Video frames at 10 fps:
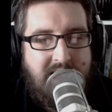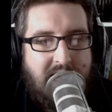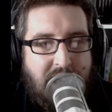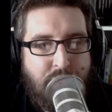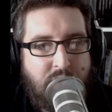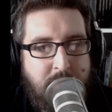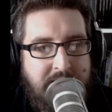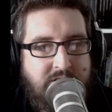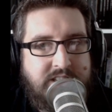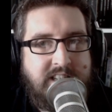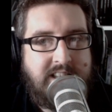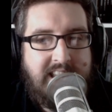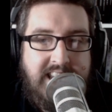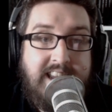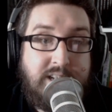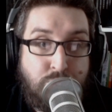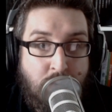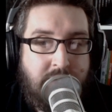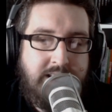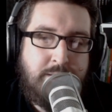I thought it'd be interesting that he's
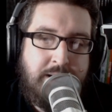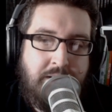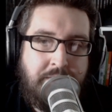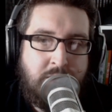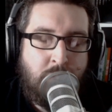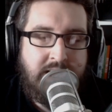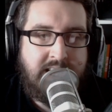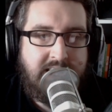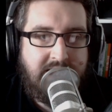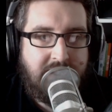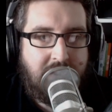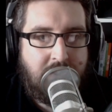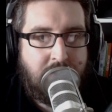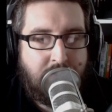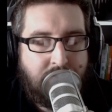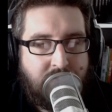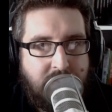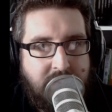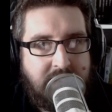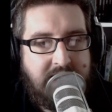worried about the awakening of
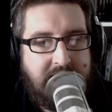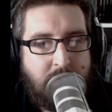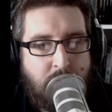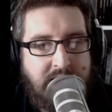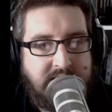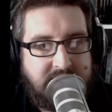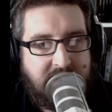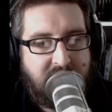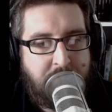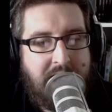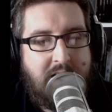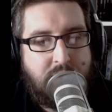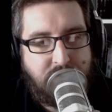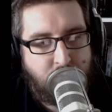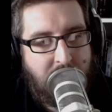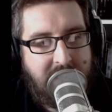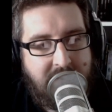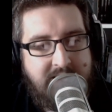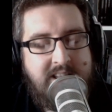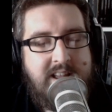the rings of power as
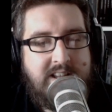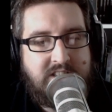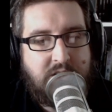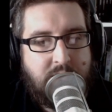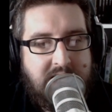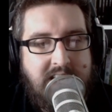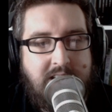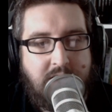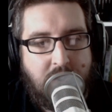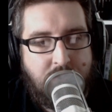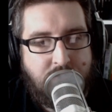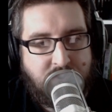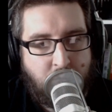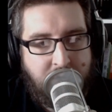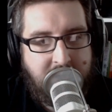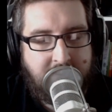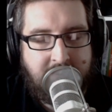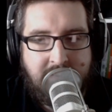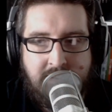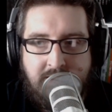well, and so he goes with
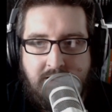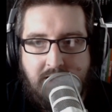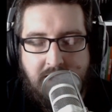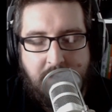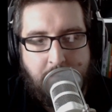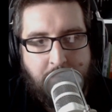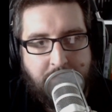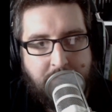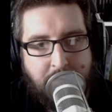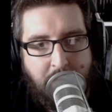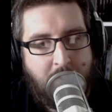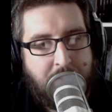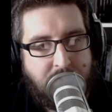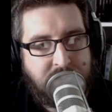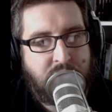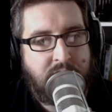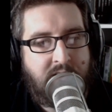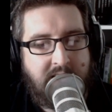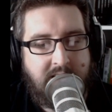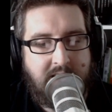Bilbo as sort of
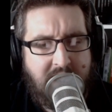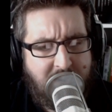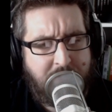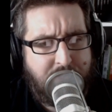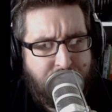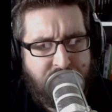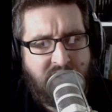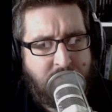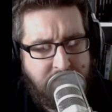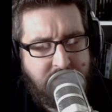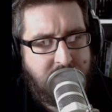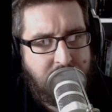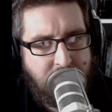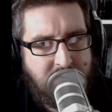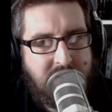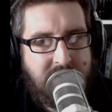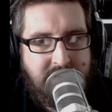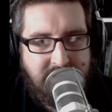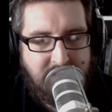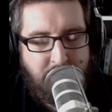like a, I'm going to fight with you
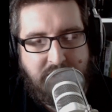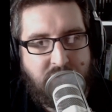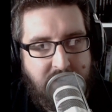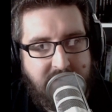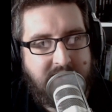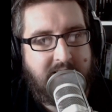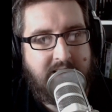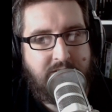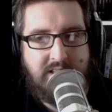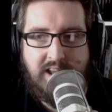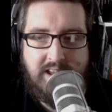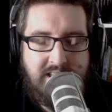to the bitter end kind of thing.